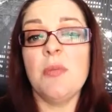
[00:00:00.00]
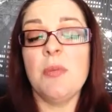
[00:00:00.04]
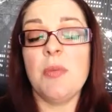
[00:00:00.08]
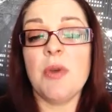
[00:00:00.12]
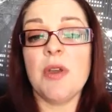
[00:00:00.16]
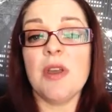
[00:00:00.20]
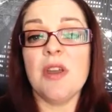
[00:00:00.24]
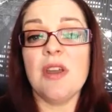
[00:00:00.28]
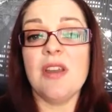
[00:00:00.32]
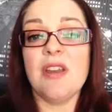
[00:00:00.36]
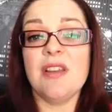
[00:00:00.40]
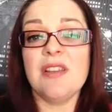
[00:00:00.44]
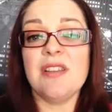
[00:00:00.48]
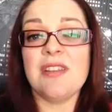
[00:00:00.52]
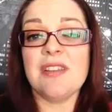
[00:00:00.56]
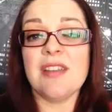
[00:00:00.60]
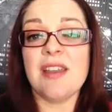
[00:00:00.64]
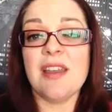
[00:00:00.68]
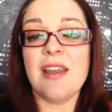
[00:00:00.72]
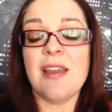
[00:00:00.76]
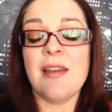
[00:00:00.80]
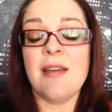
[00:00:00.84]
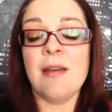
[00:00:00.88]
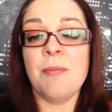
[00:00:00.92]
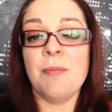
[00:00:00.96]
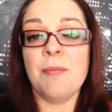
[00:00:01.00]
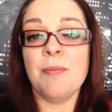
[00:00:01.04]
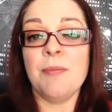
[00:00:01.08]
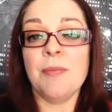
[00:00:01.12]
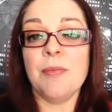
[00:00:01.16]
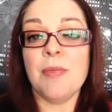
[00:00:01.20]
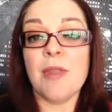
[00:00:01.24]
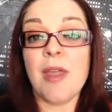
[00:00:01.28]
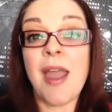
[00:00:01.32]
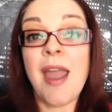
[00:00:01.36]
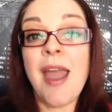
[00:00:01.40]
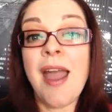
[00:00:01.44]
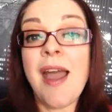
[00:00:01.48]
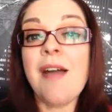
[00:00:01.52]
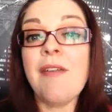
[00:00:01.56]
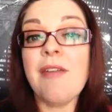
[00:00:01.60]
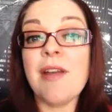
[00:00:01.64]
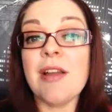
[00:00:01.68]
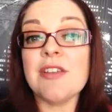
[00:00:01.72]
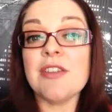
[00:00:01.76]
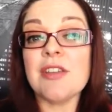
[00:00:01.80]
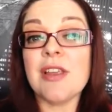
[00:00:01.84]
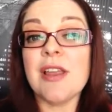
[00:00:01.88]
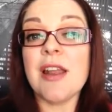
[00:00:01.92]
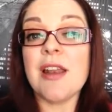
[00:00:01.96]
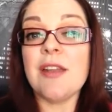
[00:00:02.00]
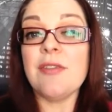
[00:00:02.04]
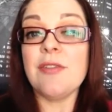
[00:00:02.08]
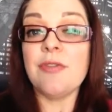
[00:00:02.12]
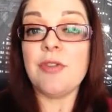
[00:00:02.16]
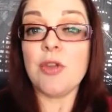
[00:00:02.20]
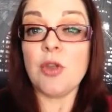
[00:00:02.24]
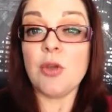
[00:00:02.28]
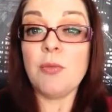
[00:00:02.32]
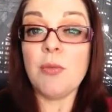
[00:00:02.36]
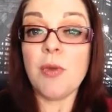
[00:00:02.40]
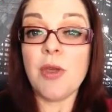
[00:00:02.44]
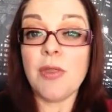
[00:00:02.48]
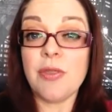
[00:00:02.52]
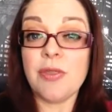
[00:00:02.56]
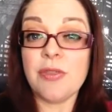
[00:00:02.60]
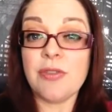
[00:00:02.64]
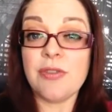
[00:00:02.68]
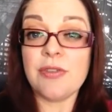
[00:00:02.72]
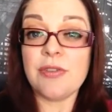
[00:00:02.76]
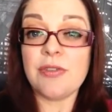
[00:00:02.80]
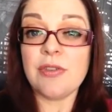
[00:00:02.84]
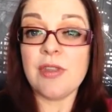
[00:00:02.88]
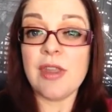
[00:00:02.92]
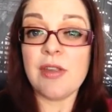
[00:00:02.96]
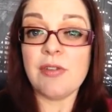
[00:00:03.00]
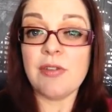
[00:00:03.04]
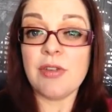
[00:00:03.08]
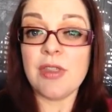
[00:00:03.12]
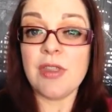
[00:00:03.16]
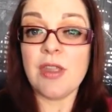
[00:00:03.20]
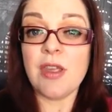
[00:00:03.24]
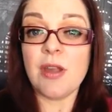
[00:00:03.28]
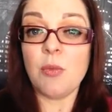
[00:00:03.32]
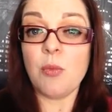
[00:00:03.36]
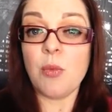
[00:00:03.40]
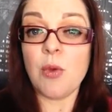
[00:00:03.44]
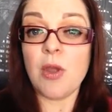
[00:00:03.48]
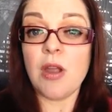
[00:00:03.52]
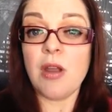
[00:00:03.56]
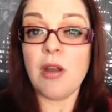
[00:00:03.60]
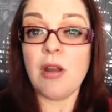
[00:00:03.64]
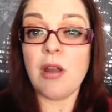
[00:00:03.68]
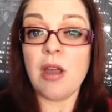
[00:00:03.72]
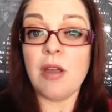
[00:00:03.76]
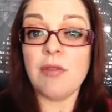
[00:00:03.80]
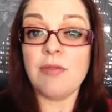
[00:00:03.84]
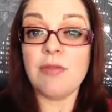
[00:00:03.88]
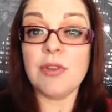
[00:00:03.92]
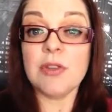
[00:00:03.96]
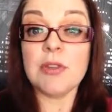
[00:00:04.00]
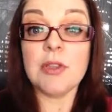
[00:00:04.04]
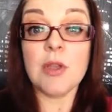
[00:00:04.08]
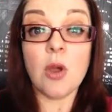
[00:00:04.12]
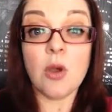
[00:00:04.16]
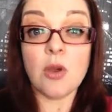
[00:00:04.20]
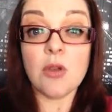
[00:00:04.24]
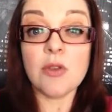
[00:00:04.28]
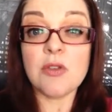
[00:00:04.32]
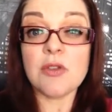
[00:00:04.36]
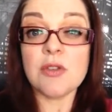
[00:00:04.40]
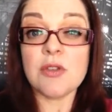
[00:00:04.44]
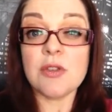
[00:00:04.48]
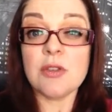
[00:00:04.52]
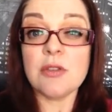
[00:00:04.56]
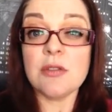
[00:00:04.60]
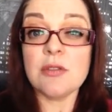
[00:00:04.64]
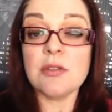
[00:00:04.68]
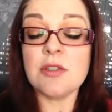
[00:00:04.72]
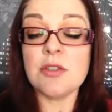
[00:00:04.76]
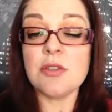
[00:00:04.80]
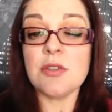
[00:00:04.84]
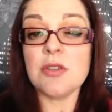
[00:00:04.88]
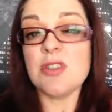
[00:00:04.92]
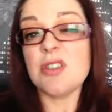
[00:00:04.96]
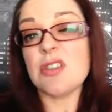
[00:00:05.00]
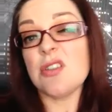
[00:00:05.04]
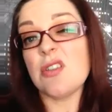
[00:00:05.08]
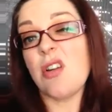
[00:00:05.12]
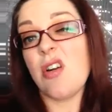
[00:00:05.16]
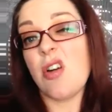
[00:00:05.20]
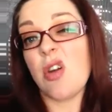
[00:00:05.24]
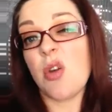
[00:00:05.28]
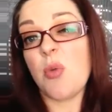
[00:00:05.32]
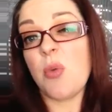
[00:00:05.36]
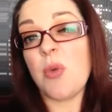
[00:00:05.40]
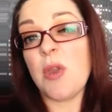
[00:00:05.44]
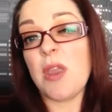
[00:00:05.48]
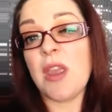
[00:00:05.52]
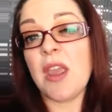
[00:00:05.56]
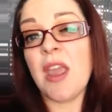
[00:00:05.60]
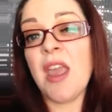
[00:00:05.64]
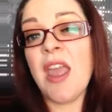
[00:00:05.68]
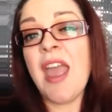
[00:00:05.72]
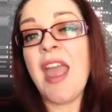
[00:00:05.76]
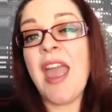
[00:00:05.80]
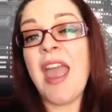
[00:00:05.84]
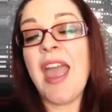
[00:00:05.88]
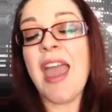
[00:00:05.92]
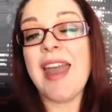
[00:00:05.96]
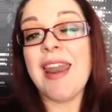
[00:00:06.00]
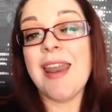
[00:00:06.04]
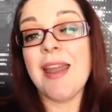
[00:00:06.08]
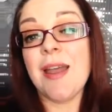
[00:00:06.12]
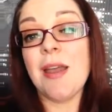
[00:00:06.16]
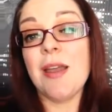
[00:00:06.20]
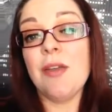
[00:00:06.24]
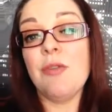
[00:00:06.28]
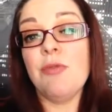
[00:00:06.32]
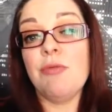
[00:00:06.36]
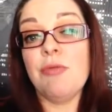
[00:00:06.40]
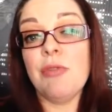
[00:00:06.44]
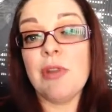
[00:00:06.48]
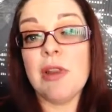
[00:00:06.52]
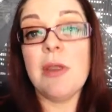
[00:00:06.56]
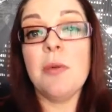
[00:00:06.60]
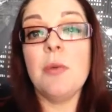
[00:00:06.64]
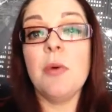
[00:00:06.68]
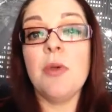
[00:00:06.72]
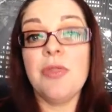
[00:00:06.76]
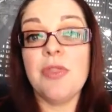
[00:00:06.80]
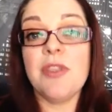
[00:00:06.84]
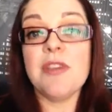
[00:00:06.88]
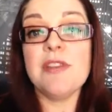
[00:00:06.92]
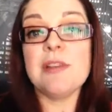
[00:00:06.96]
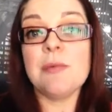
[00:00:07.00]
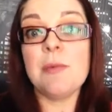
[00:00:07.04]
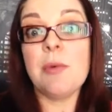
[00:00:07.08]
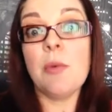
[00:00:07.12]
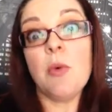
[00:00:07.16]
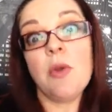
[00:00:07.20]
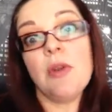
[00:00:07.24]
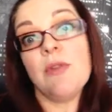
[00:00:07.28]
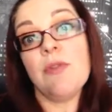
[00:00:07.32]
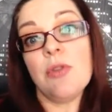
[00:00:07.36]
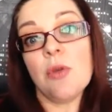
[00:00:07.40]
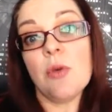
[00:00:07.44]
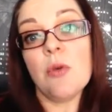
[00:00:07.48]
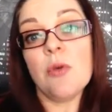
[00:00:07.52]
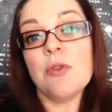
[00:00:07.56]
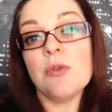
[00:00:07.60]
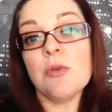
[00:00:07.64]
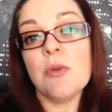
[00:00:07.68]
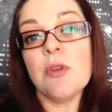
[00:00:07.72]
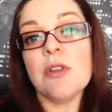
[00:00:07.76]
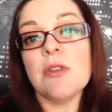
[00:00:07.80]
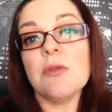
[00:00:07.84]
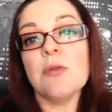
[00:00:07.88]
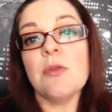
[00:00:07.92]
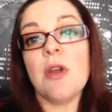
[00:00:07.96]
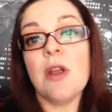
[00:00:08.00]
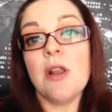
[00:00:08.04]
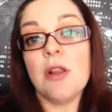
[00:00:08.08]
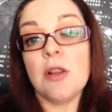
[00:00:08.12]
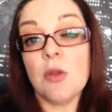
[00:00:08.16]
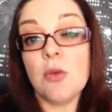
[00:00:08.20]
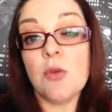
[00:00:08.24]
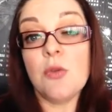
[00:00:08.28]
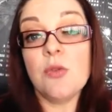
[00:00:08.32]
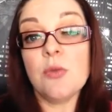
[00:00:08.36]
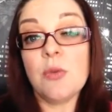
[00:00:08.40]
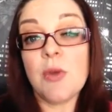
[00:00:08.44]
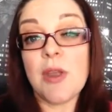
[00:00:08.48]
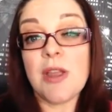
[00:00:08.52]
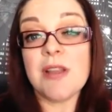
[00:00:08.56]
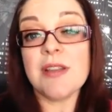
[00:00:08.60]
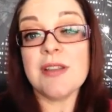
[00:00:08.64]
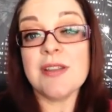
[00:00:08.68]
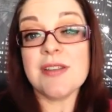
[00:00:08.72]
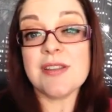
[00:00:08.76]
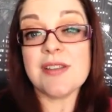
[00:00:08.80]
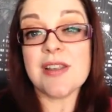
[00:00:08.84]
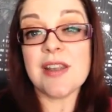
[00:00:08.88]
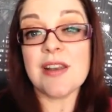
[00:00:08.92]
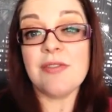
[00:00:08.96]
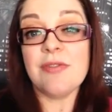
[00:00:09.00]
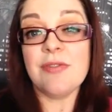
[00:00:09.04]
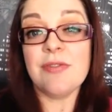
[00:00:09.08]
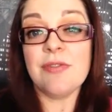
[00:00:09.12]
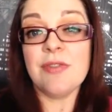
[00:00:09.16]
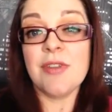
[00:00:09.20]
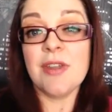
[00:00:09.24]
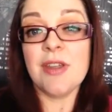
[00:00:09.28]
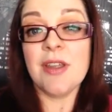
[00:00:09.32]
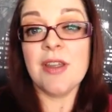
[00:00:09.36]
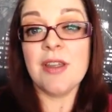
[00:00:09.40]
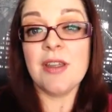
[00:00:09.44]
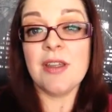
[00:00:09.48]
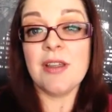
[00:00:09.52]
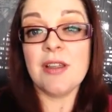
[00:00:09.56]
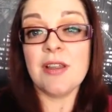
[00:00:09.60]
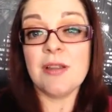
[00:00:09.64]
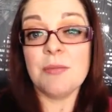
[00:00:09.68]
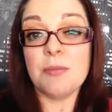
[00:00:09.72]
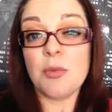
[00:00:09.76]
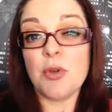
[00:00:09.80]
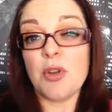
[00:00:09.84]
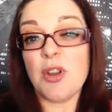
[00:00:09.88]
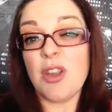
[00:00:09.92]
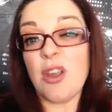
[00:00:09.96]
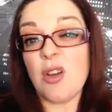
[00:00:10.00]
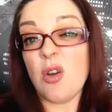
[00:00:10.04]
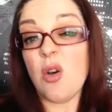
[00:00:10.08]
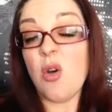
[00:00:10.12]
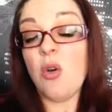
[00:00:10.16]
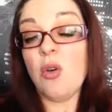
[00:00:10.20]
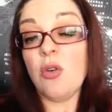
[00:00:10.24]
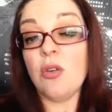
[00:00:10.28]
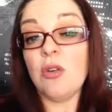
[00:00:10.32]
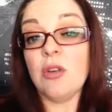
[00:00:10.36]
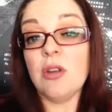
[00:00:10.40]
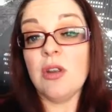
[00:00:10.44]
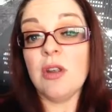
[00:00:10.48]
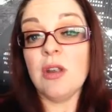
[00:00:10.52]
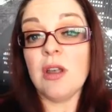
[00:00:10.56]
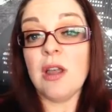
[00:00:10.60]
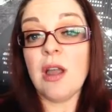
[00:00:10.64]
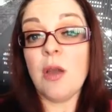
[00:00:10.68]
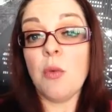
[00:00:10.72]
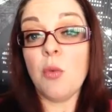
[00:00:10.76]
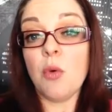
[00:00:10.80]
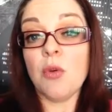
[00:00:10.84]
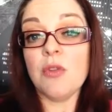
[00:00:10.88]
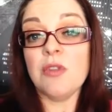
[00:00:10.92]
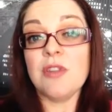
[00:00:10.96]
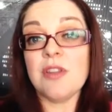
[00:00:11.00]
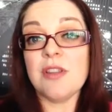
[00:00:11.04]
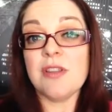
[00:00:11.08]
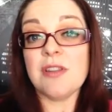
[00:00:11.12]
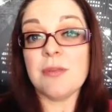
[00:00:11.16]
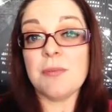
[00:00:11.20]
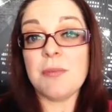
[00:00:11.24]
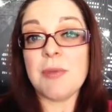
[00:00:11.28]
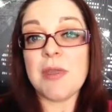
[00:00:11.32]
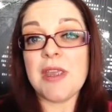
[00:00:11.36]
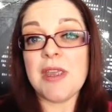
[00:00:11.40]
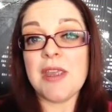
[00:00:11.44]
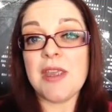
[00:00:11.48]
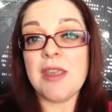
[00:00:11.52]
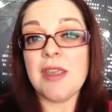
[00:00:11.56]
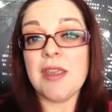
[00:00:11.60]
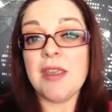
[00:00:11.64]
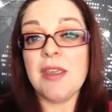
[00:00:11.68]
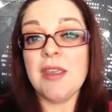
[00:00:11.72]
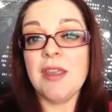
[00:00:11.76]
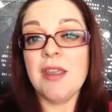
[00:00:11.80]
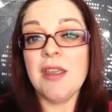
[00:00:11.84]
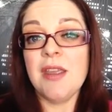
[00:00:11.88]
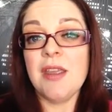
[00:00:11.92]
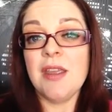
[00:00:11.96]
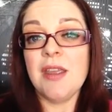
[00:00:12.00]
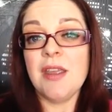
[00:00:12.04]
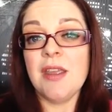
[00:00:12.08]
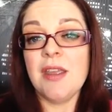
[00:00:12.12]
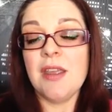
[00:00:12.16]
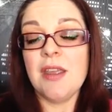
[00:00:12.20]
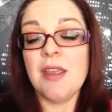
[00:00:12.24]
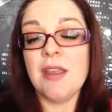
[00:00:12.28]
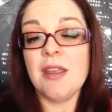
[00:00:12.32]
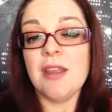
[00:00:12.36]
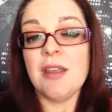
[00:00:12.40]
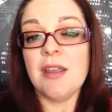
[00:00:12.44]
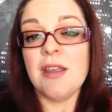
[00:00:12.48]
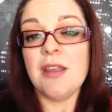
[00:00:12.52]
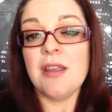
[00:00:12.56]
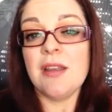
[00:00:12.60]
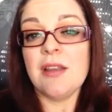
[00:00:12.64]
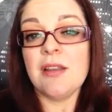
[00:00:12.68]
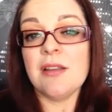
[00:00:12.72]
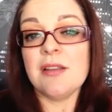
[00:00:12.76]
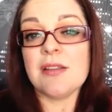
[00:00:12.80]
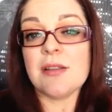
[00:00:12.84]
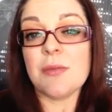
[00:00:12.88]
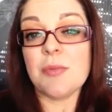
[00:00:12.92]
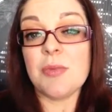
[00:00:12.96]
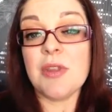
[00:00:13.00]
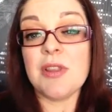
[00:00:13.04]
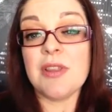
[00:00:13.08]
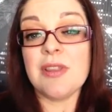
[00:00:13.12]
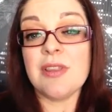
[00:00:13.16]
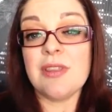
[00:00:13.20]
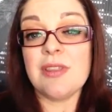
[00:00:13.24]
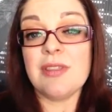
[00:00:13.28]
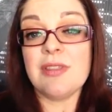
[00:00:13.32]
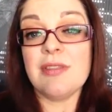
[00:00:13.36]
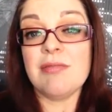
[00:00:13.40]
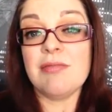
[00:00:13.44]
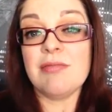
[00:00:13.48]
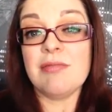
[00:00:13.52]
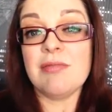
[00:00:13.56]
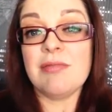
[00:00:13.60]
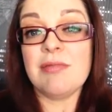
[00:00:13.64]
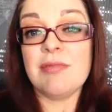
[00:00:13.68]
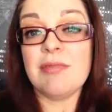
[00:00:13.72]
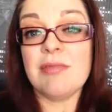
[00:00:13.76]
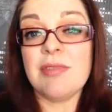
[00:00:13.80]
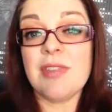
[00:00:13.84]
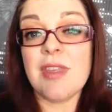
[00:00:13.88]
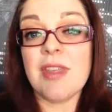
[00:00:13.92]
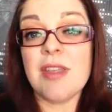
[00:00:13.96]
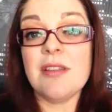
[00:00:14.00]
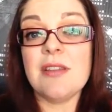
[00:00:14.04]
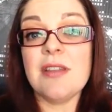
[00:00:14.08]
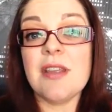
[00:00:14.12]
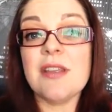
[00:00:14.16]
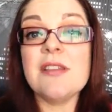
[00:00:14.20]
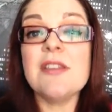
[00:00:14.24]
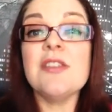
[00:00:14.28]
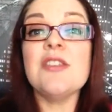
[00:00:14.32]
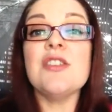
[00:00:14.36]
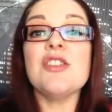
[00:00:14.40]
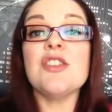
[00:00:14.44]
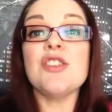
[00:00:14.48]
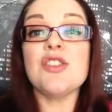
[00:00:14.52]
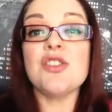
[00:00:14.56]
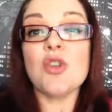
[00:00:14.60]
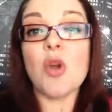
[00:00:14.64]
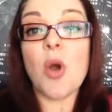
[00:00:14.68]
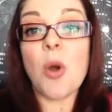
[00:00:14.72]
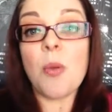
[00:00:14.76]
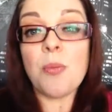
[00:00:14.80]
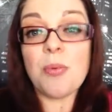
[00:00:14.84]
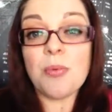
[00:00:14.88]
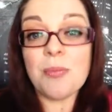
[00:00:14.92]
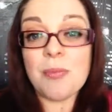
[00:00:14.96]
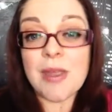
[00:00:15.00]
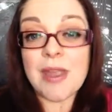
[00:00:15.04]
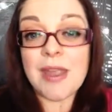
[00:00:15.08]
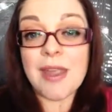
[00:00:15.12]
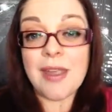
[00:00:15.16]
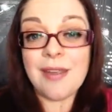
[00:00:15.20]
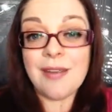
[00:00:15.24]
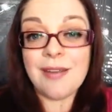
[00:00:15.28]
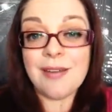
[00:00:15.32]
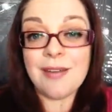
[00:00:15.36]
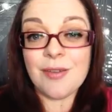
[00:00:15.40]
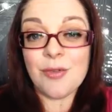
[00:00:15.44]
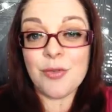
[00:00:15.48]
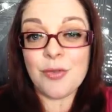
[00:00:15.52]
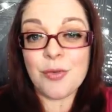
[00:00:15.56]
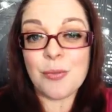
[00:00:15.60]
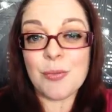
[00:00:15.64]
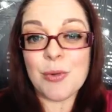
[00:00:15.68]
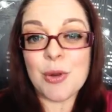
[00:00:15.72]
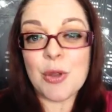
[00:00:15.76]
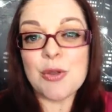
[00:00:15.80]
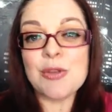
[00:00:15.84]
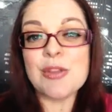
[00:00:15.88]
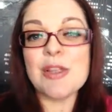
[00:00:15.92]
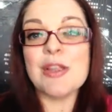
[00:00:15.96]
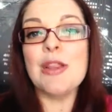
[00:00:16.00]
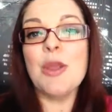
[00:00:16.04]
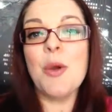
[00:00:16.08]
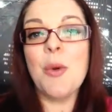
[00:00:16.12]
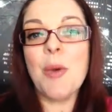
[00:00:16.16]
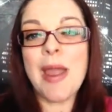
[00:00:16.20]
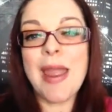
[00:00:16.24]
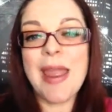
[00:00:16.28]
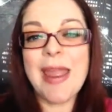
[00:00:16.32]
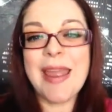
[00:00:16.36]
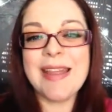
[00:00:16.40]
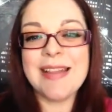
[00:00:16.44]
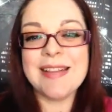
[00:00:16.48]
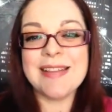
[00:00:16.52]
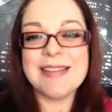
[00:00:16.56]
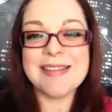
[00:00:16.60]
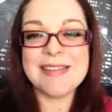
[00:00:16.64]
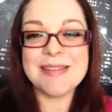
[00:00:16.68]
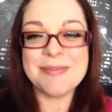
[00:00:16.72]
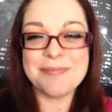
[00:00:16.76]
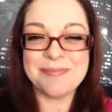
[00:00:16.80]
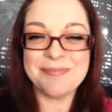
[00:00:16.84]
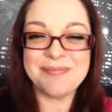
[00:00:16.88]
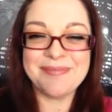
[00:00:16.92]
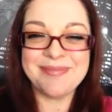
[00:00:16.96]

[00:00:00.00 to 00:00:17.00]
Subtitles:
But I have actually had a few months here and there where I've lost during Shark Week, and I really want this to be one of those ones where I lose weight instead of putting it on. I want it to be something that doesn't stop me from losing the weight.